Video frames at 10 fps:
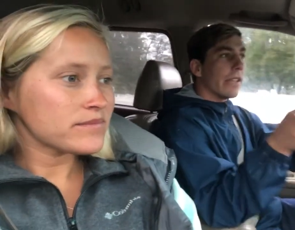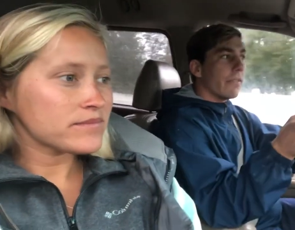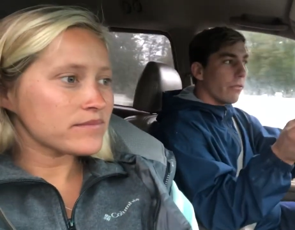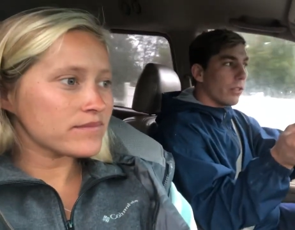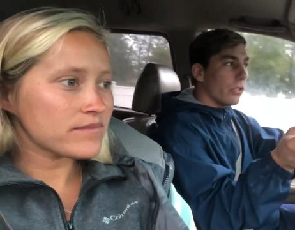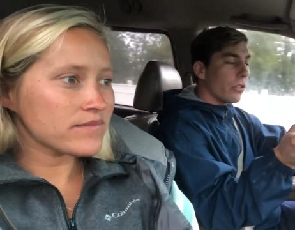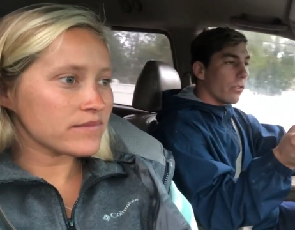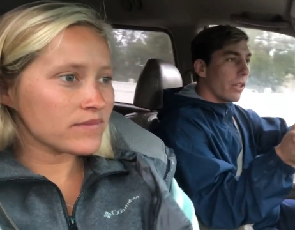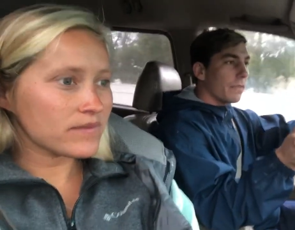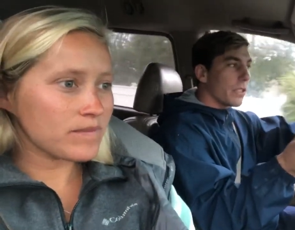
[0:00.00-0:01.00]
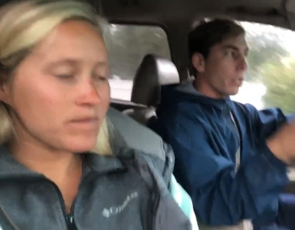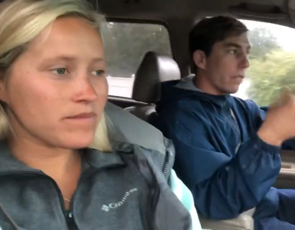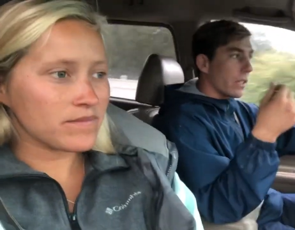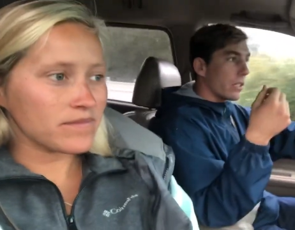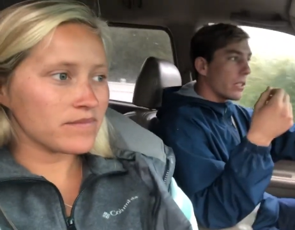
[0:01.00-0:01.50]
Speaker 1: even when you don't have
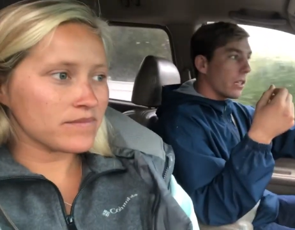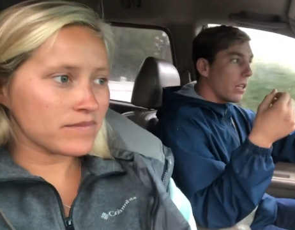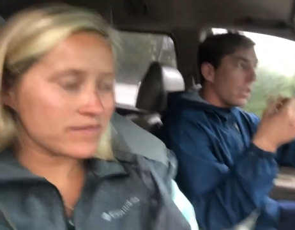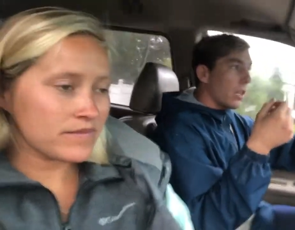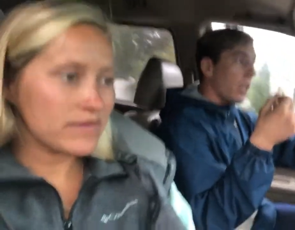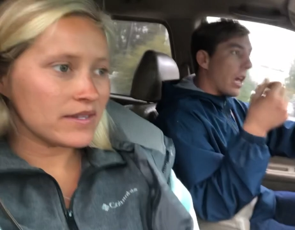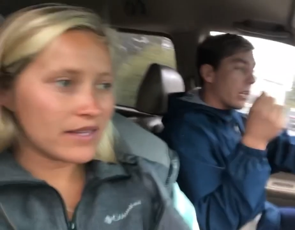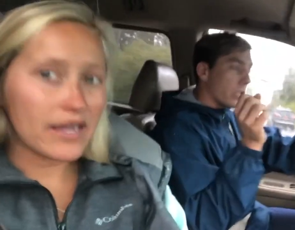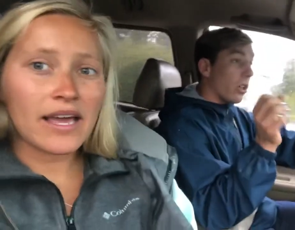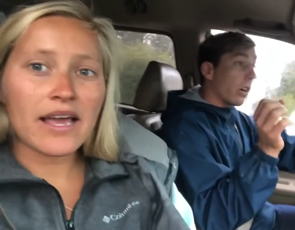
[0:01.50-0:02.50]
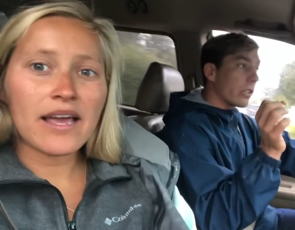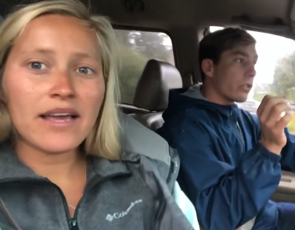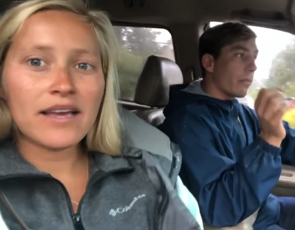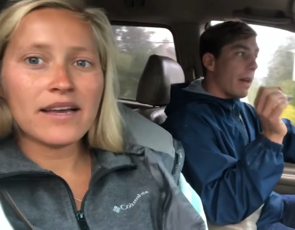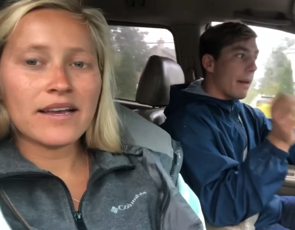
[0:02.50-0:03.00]
service, as long
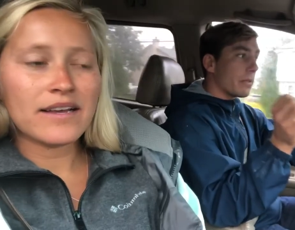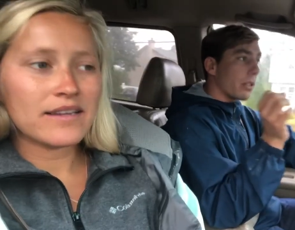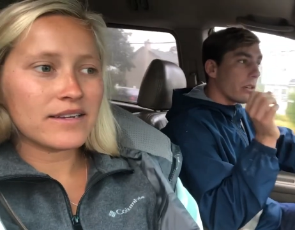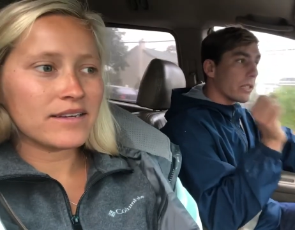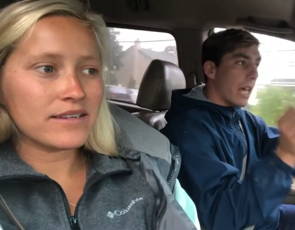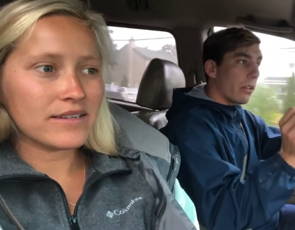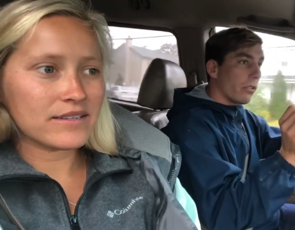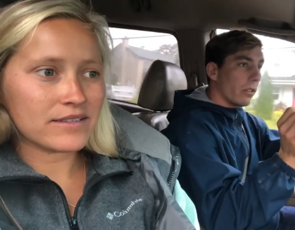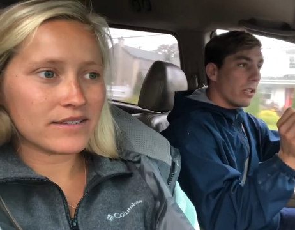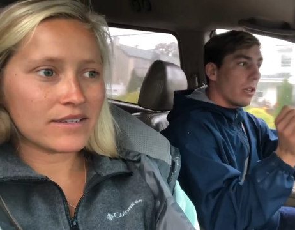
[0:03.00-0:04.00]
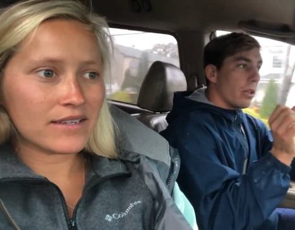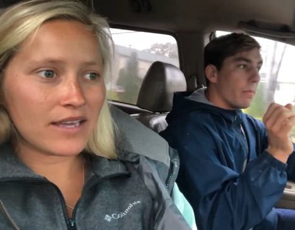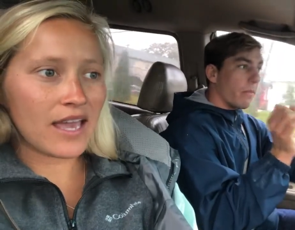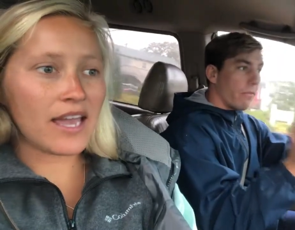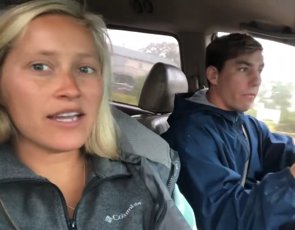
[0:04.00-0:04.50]
as your maps are
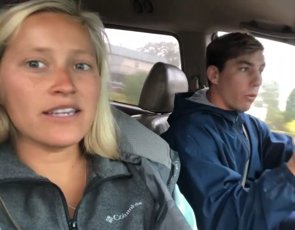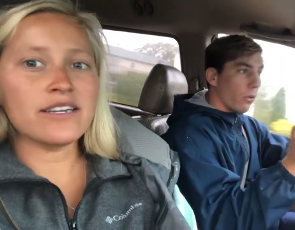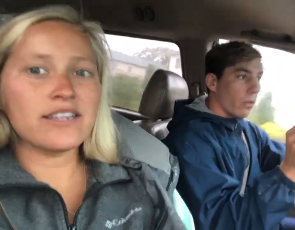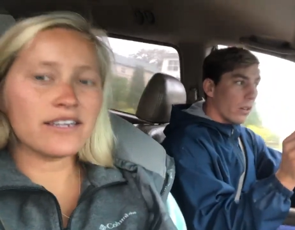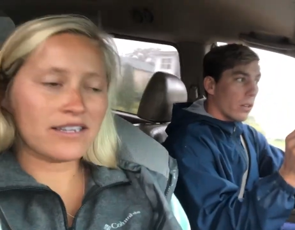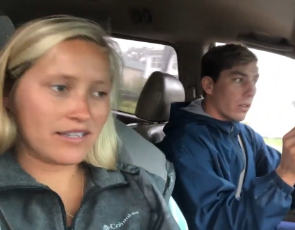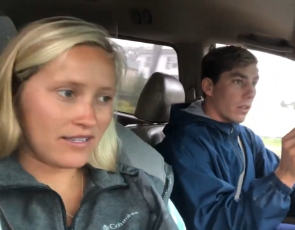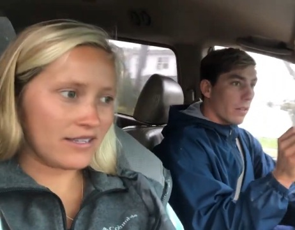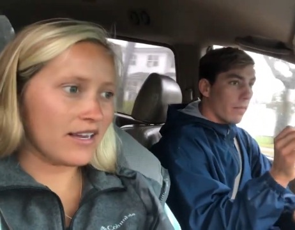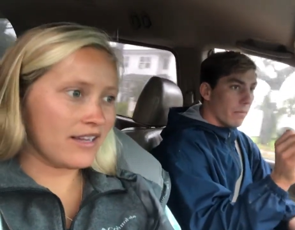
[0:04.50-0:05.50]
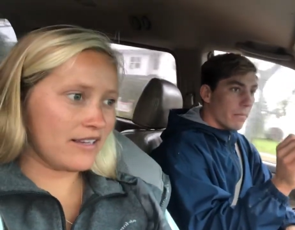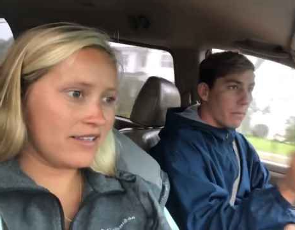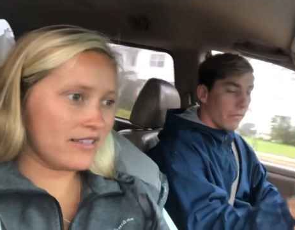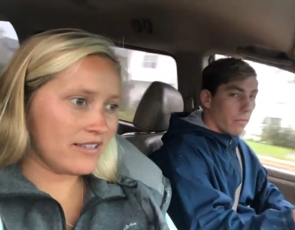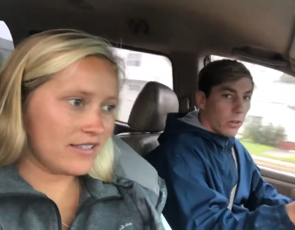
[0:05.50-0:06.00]
downloaded before. And, yeah.
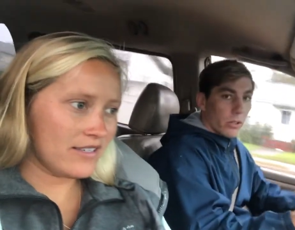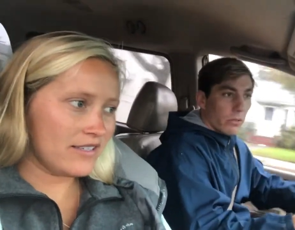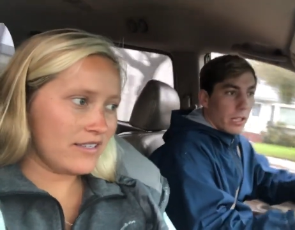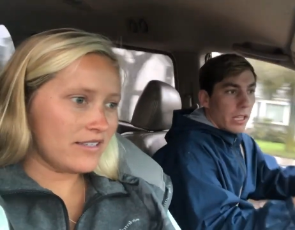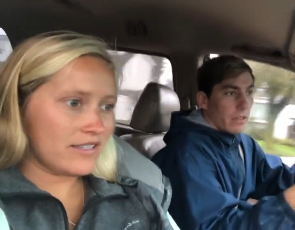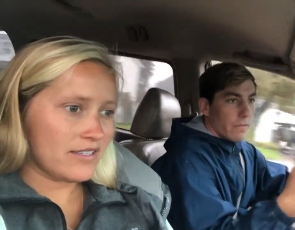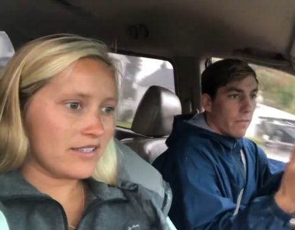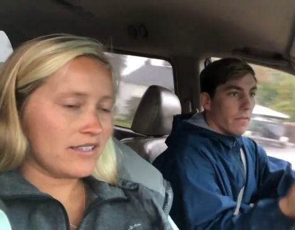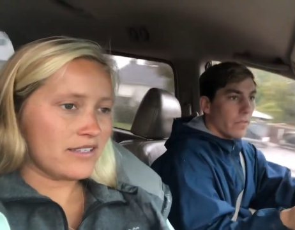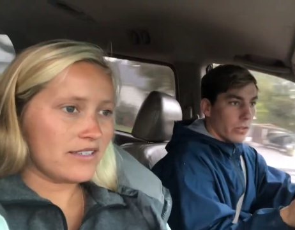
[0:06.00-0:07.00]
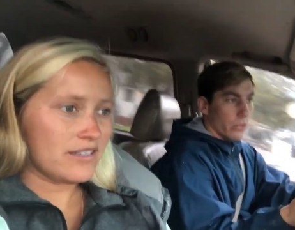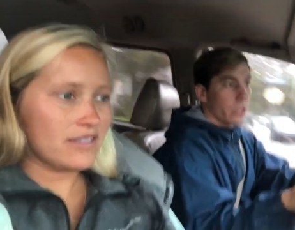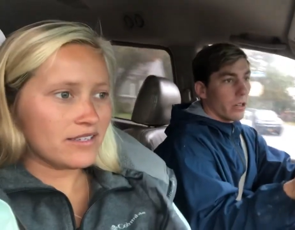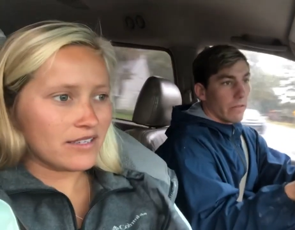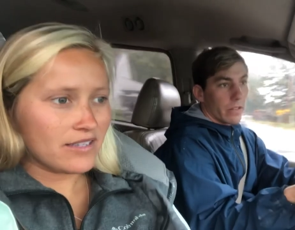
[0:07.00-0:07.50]
Before you leave your
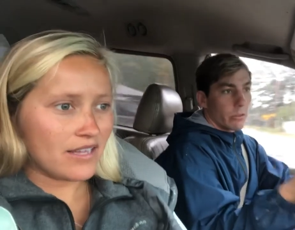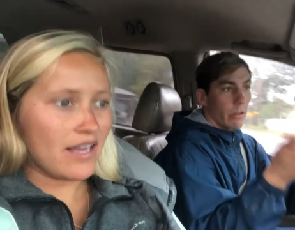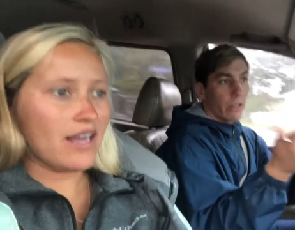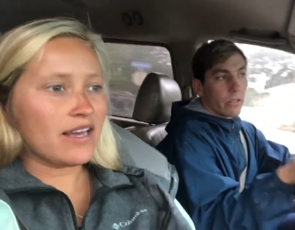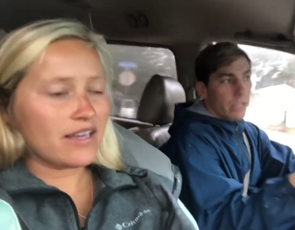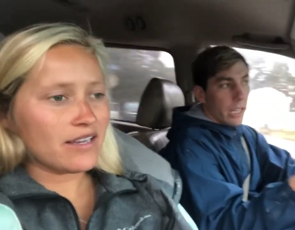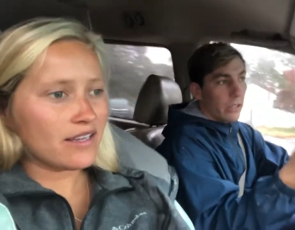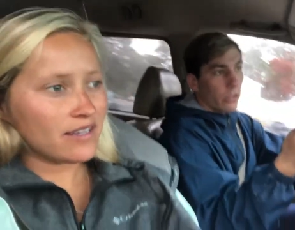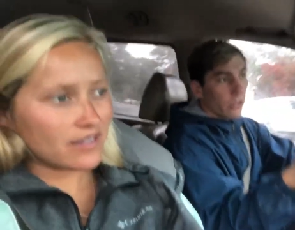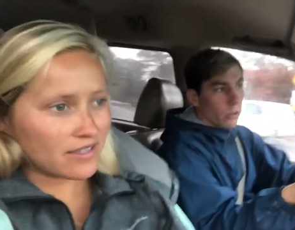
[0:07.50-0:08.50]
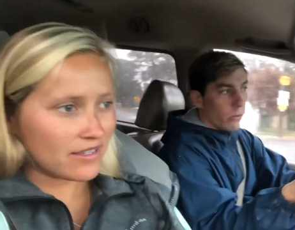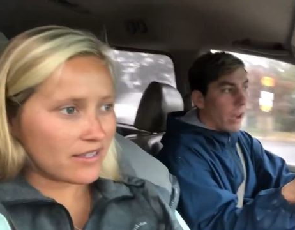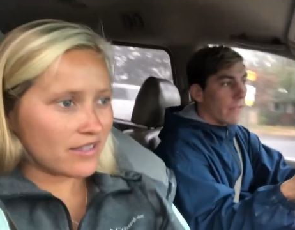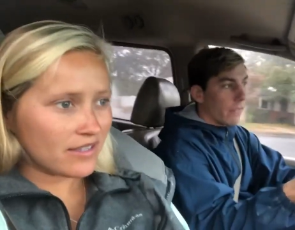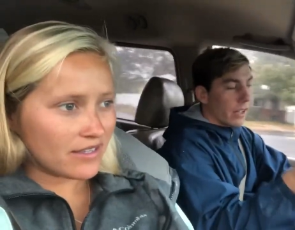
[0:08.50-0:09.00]
service, whether it's cellular or
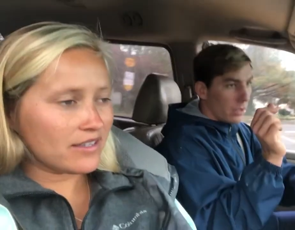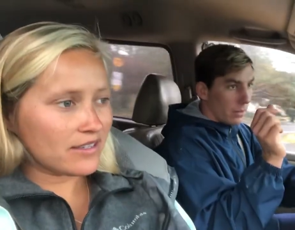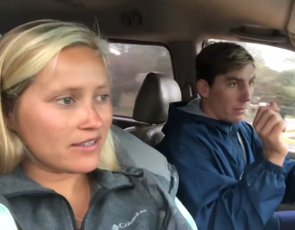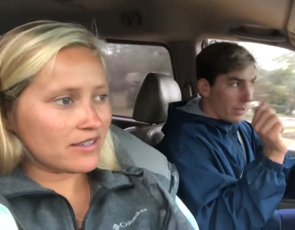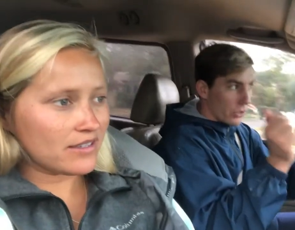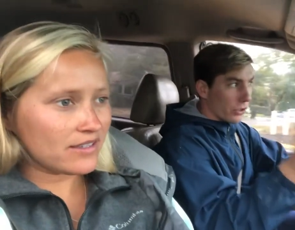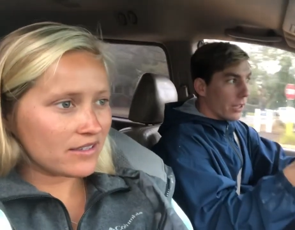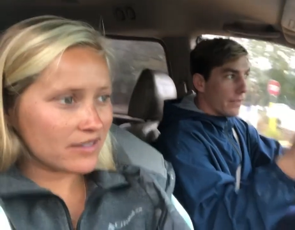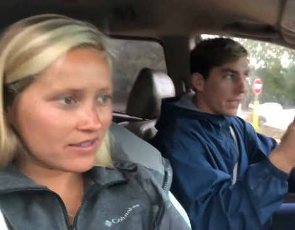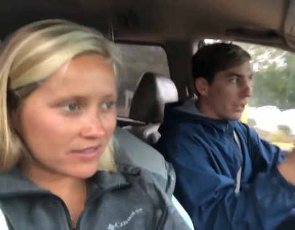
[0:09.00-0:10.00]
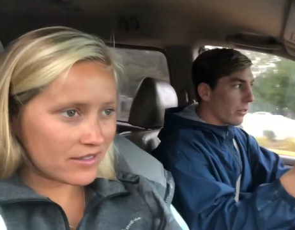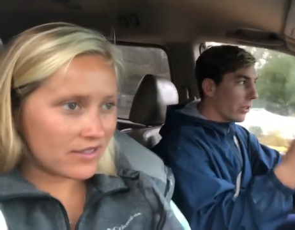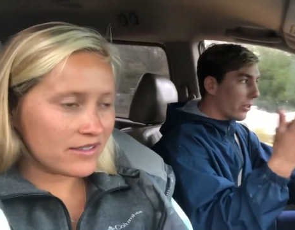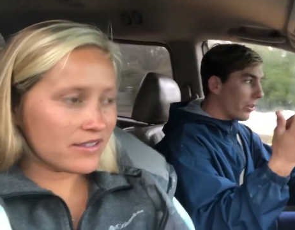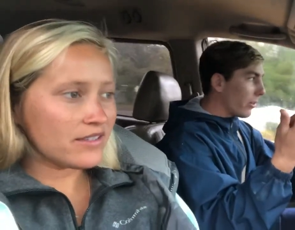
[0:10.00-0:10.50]
Wi Fi. Make sure you have
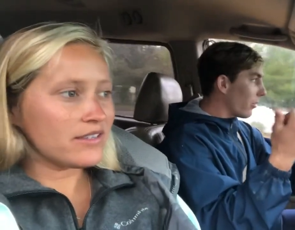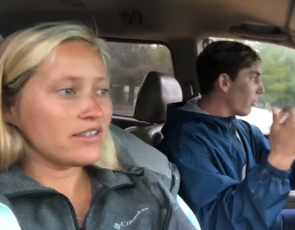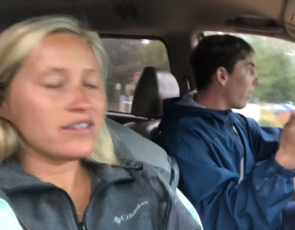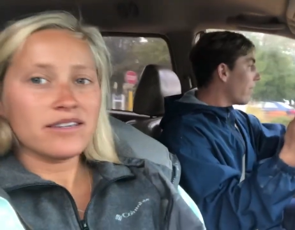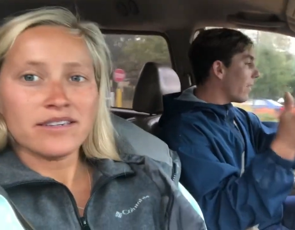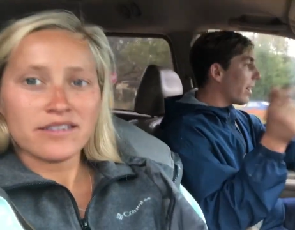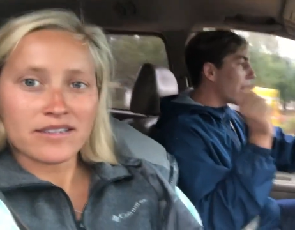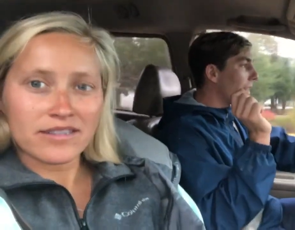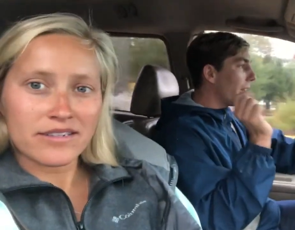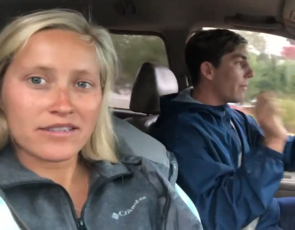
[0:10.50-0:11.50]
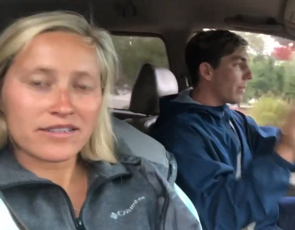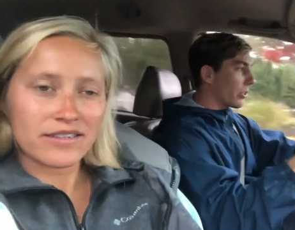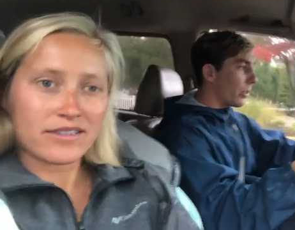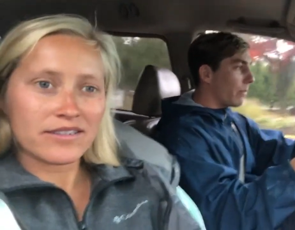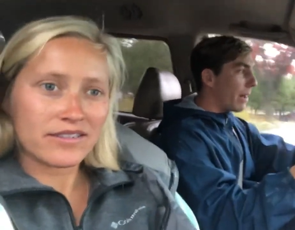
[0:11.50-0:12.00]
cellular or Wi Fi.
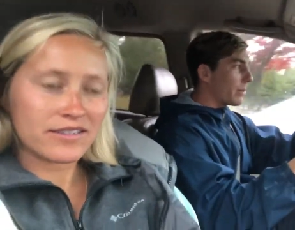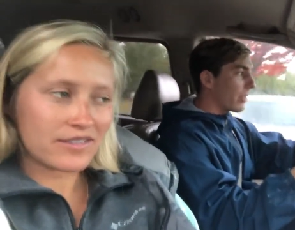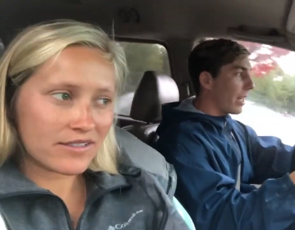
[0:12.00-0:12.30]
Make sure your maps are